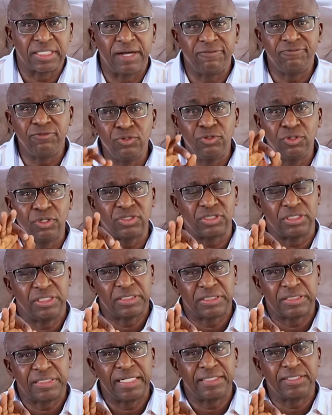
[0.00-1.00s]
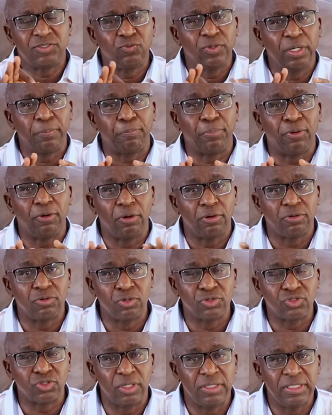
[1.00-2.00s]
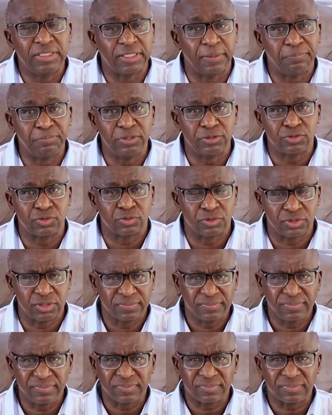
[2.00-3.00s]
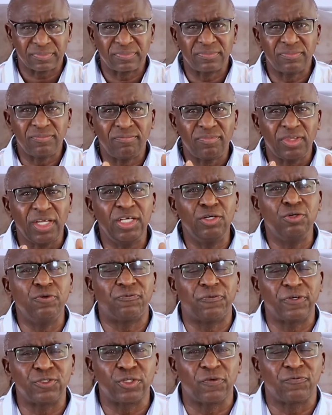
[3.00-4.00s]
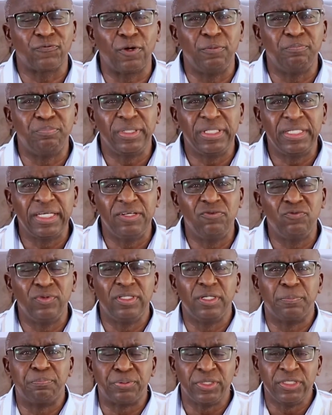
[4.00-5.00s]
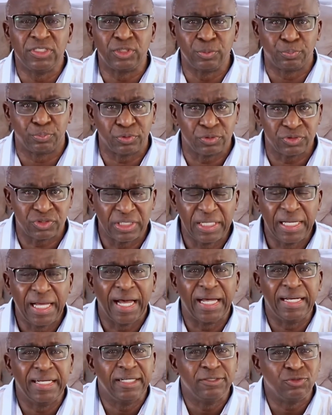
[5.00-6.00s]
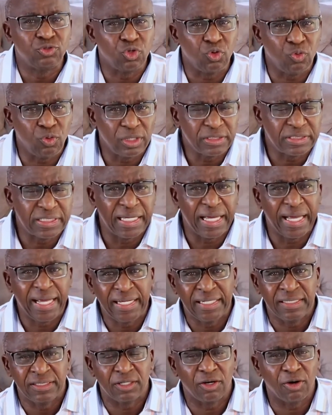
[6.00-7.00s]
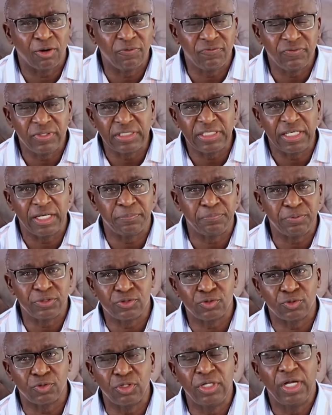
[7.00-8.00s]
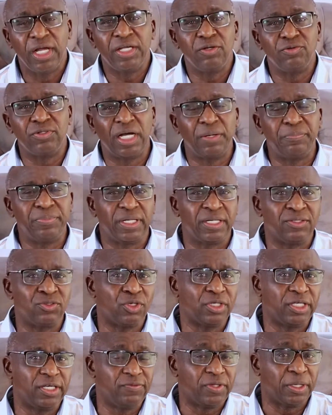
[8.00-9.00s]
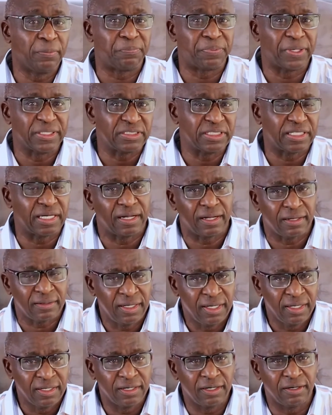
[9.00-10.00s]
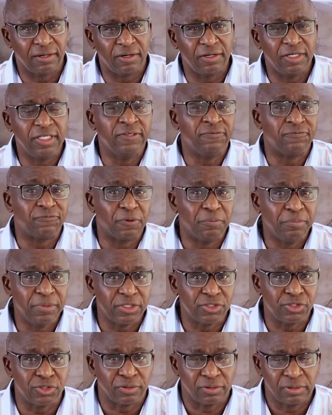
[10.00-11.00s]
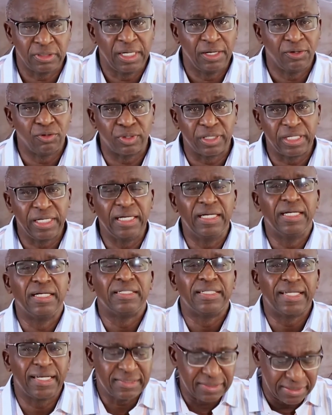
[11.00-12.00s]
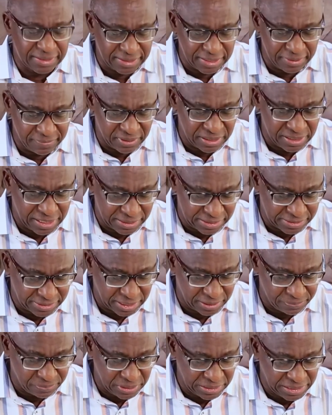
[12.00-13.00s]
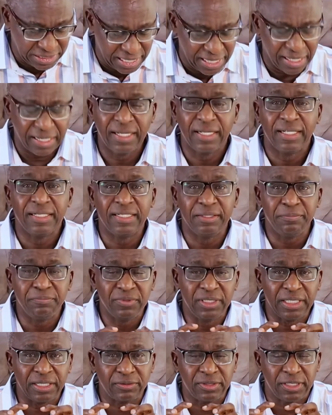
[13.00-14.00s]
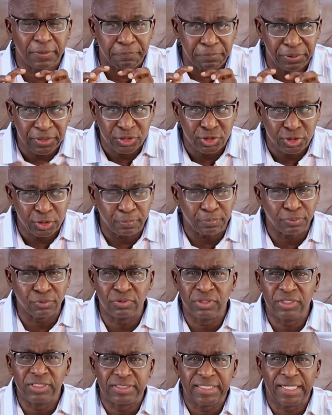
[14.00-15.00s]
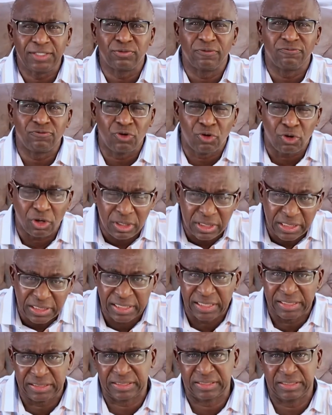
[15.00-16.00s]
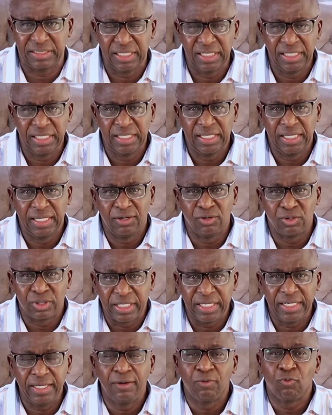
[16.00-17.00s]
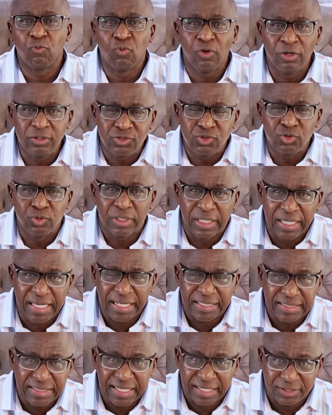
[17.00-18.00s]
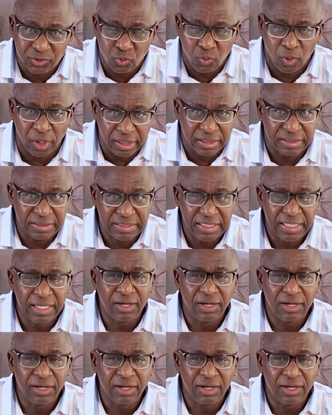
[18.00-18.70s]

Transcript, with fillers: Have you noticed that the way Paul wrote all his epistles, it will first of all begin with the principles and then towards the end of each episode he will now begin to give them practical uh, information okay that's the same thing that is happening here the, the, the principle is that of godliness okay once you get that one